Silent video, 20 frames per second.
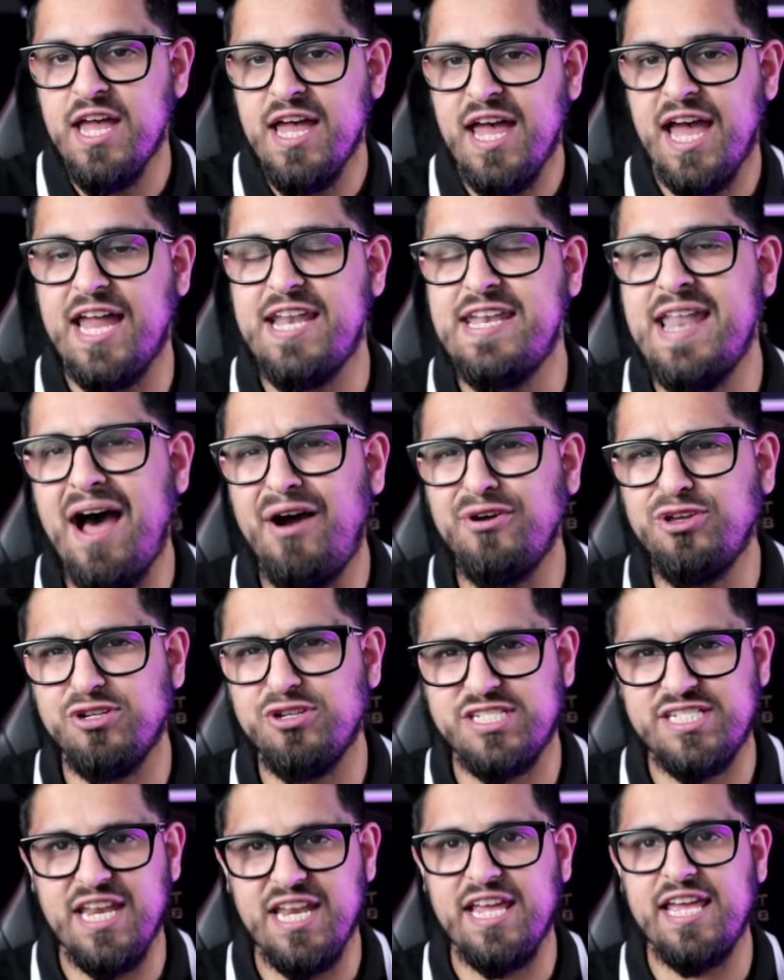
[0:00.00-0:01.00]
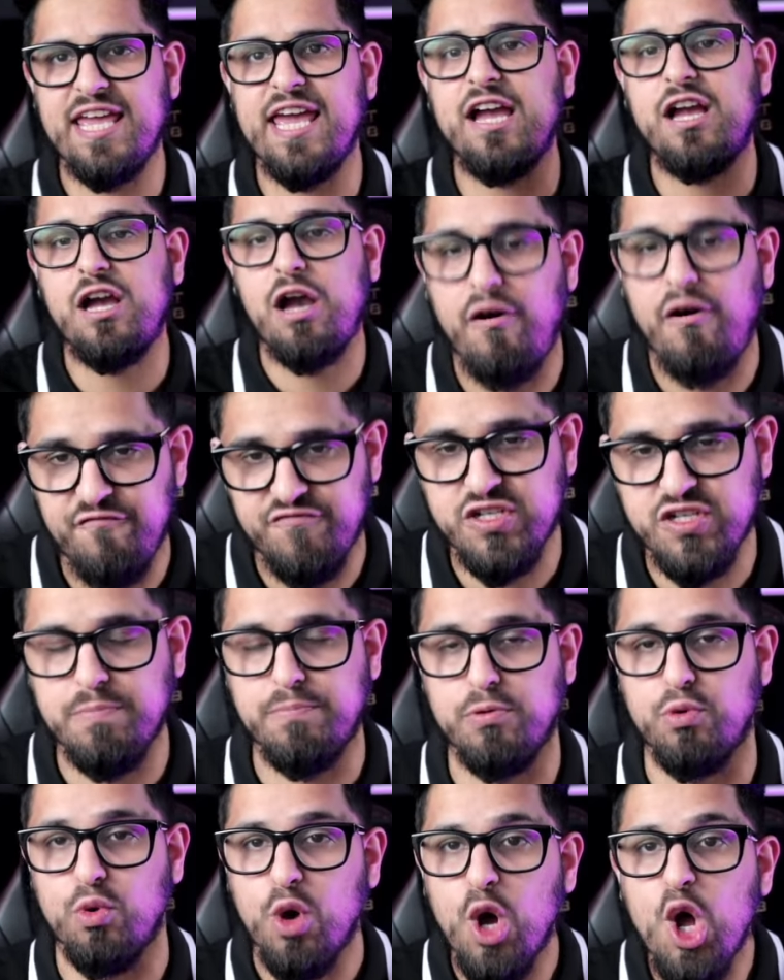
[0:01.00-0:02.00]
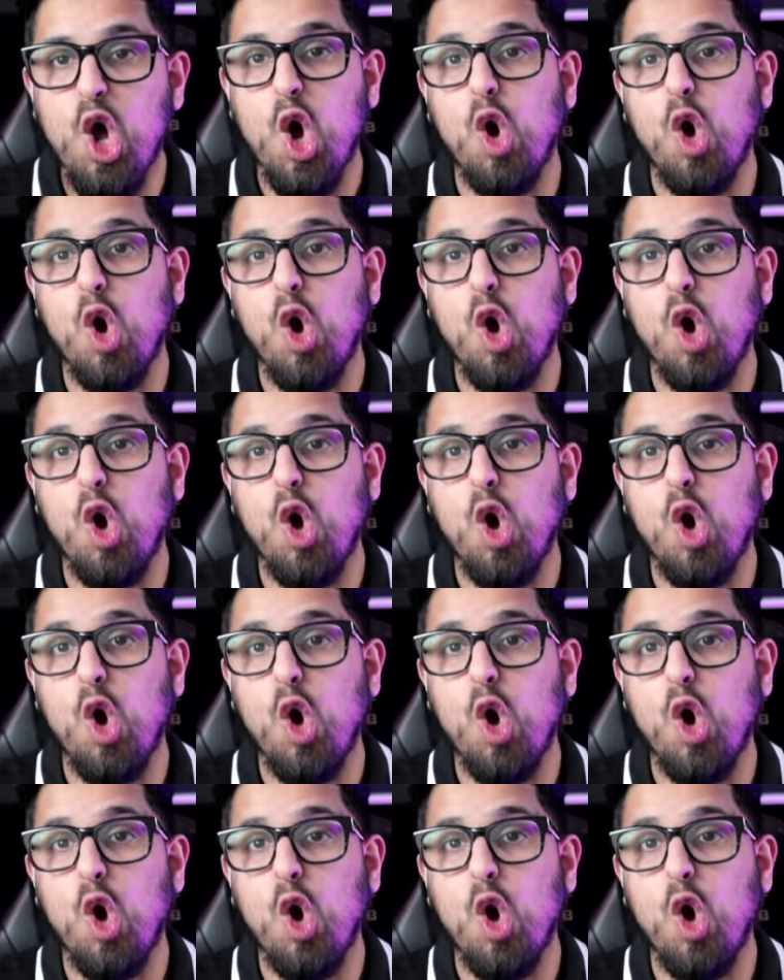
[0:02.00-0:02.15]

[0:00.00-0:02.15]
And now you're sitting here comfortable,